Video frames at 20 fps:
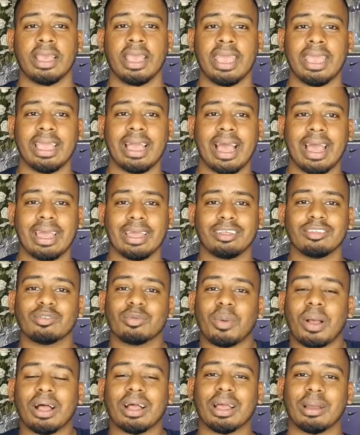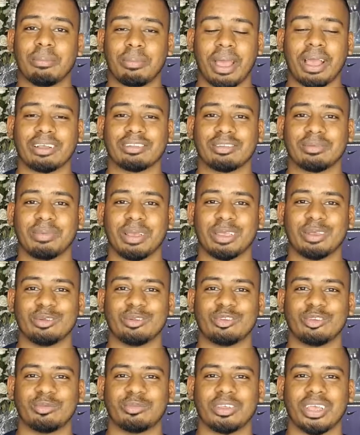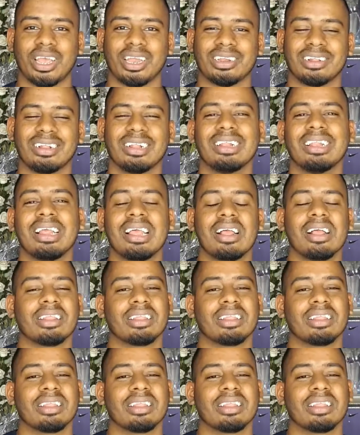Hey guys, welcome back to my YouTube channel.